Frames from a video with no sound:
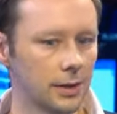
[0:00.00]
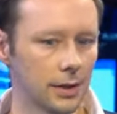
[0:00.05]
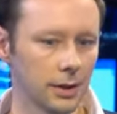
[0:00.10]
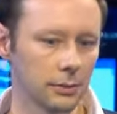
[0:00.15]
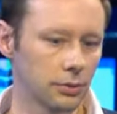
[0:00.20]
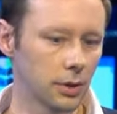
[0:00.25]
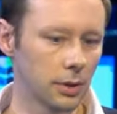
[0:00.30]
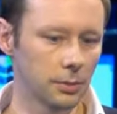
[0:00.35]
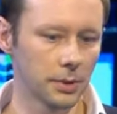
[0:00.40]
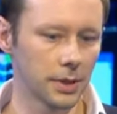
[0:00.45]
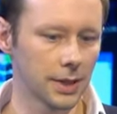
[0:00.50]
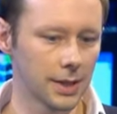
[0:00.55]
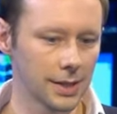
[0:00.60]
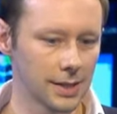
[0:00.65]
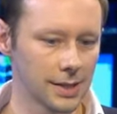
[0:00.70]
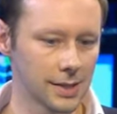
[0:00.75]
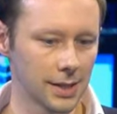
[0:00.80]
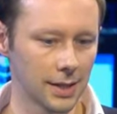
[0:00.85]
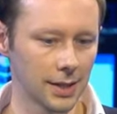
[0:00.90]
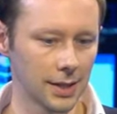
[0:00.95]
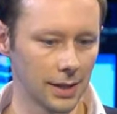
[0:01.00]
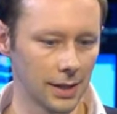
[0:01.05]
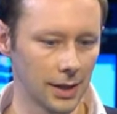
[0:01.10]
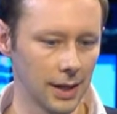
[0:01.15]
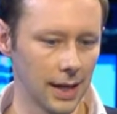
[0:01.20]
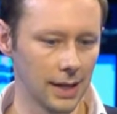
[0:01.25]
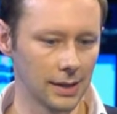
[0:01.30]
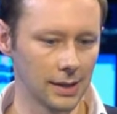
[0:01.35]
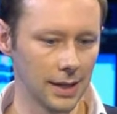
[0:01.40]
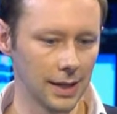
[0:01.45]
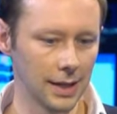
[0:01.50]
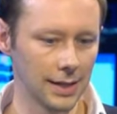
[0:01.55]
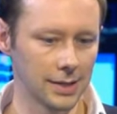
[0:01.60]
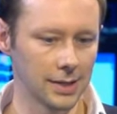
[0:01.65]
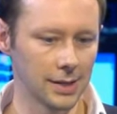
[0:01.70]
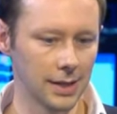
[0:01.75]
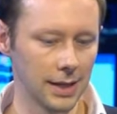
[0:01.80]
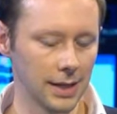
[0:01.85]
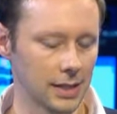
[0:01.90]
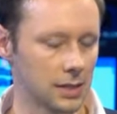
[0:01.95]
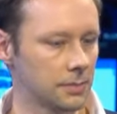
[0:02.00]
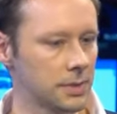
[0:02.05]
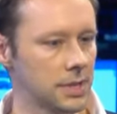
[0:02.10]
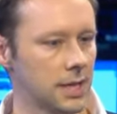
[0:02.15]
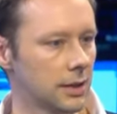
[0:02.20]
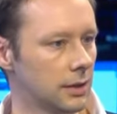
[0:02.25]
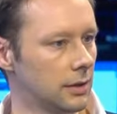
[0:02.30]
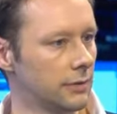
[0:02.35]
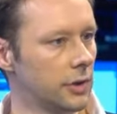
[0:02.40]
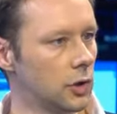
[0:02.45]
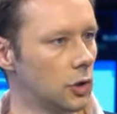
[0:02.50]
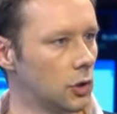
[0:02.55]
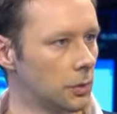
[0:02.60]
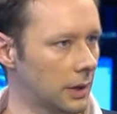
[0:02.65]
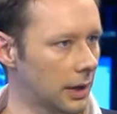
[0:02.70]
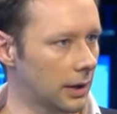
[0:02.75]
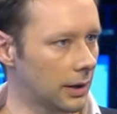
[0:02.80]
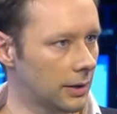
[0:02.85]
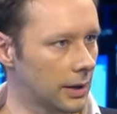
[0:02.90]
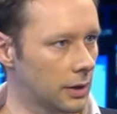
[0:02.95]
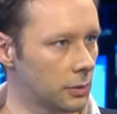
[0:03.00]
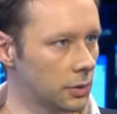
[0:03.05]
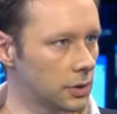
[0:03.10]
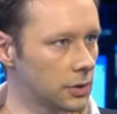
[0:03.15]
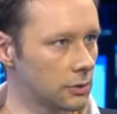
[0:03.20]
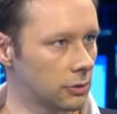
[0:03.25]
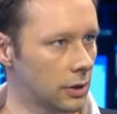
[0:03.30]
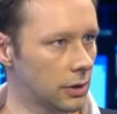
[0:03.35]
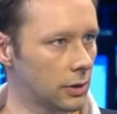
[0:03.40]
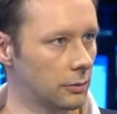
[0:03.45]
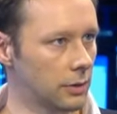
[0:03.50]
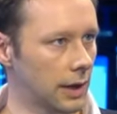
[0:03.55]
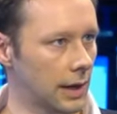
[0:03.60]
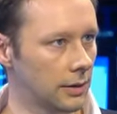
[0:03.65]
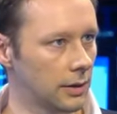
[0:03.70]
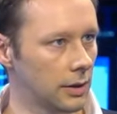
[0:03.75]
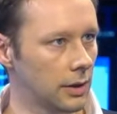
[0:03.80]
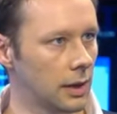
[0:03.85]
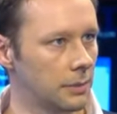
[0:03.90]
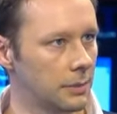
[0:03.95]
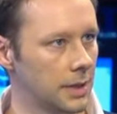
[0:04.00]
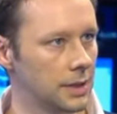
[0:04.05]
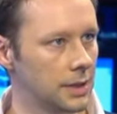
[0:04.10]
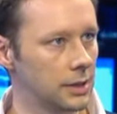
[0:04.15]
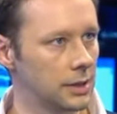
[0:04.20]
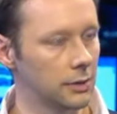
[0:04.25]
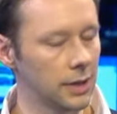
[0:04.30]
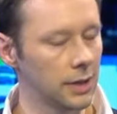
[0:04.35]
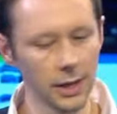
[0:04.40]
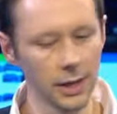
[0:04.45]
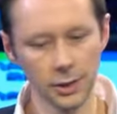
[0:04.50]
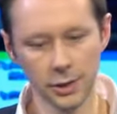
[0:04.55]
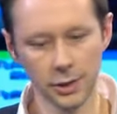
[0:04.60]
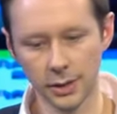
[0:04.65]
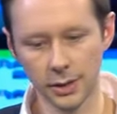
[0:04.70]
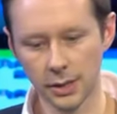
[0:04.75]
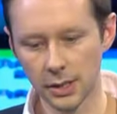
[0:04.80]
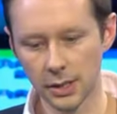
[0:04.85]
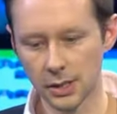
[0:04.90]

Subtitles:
I think probably it's a particular view about how they want to handle their media relations,